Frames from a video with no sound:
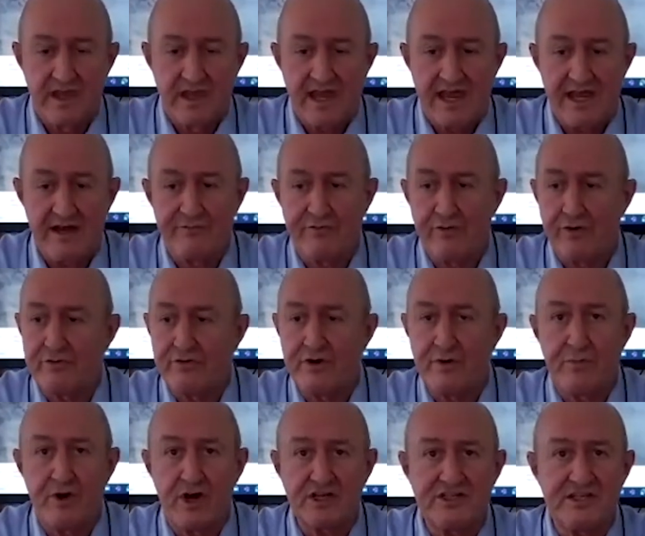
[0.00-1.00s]
And for
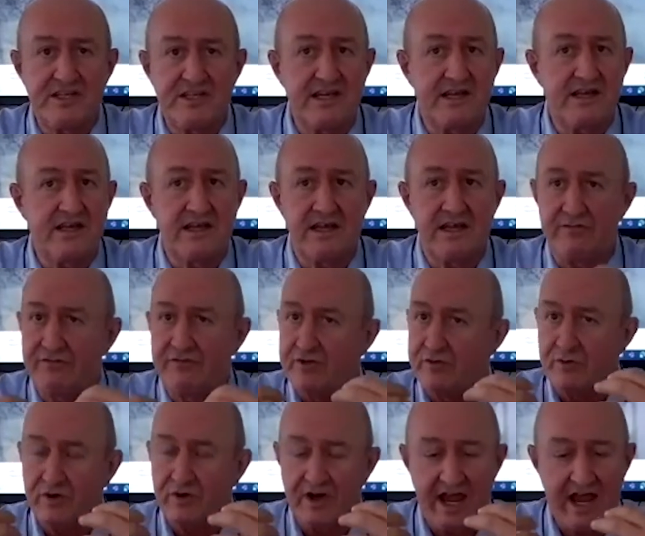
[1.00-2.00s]
robotic, if you
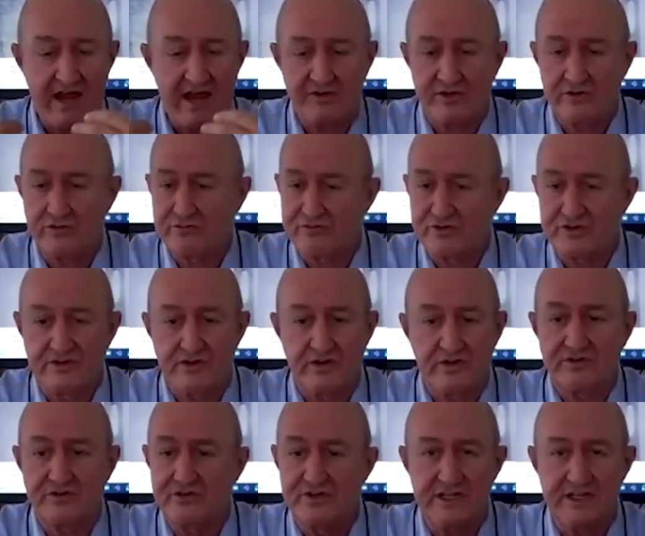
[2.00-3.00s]
want to have a good
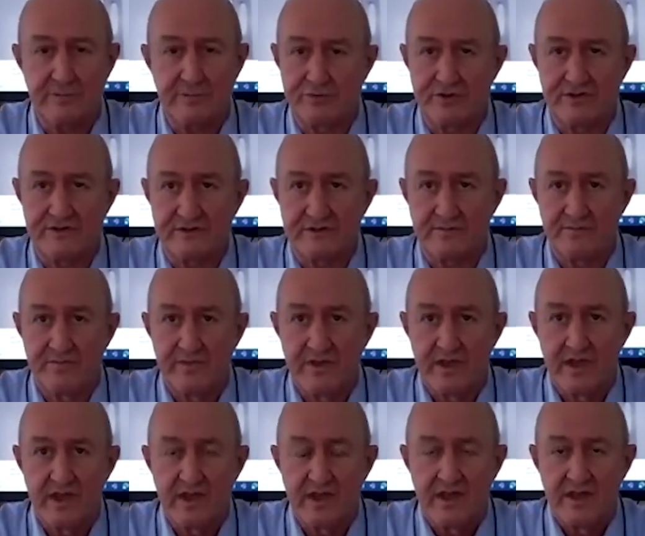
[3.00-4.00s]
result, you need a prism.
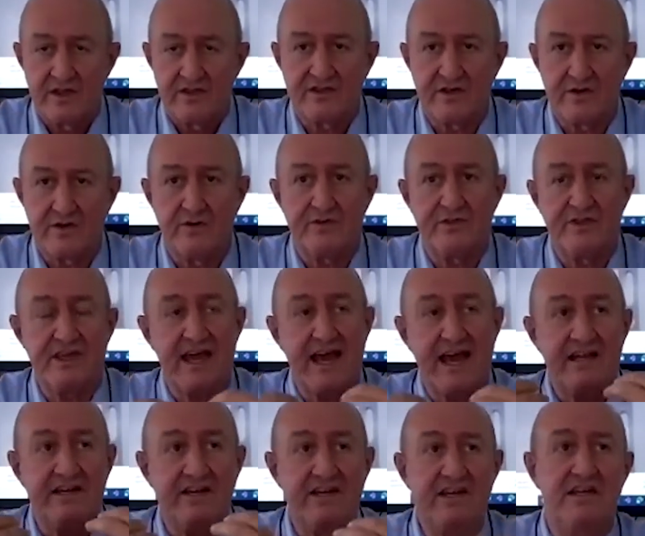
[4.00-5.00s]
So the
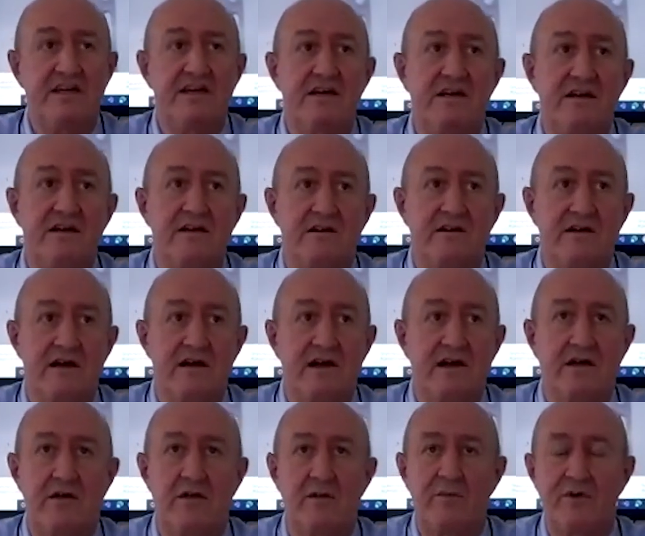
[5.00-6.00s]
idea
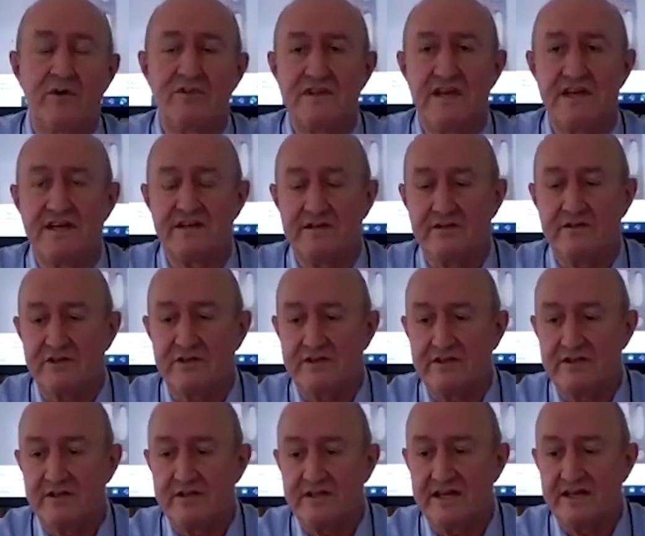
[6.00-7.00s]
almost 10
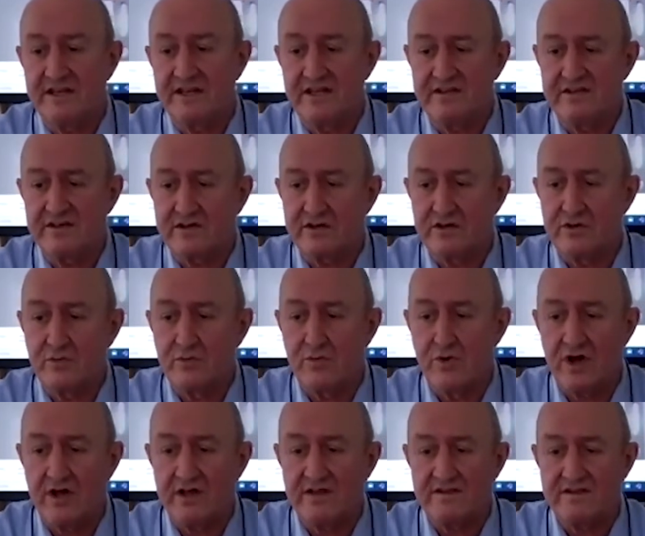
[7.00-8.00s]
years ago
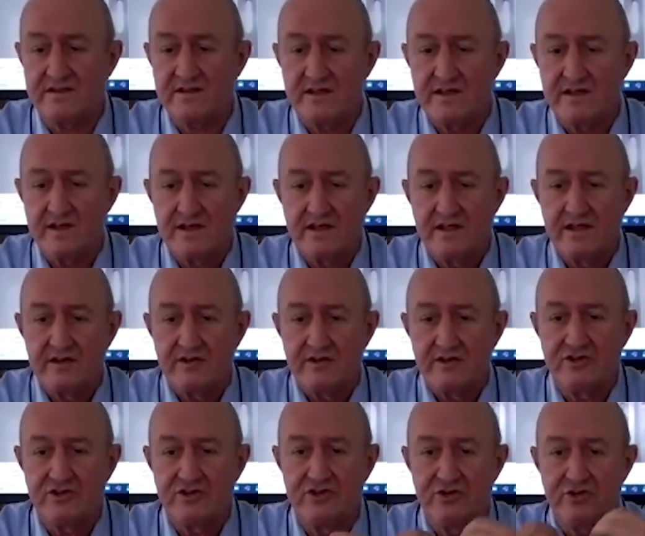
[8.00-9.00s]
was
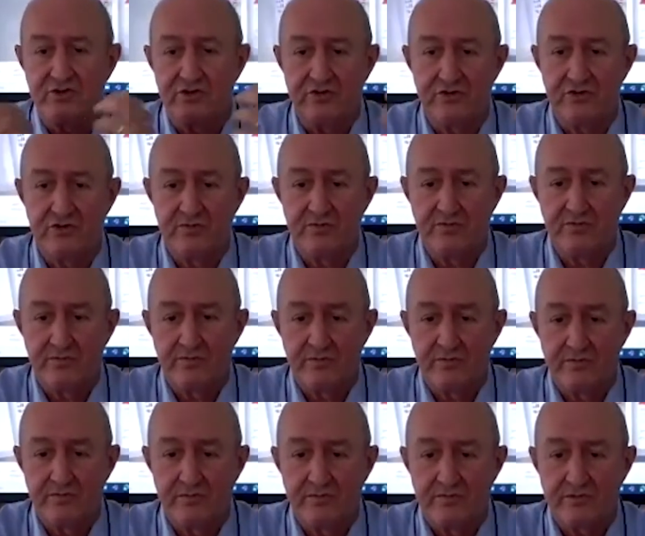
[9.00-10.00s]
to
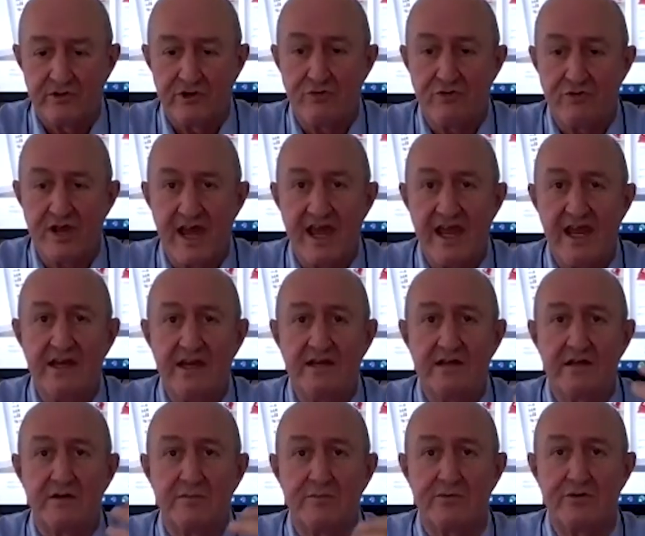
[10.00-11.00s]

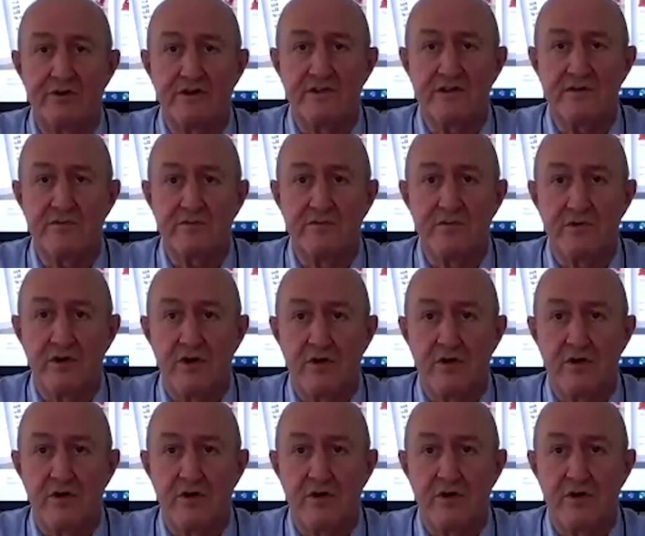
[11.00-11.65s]
create a prism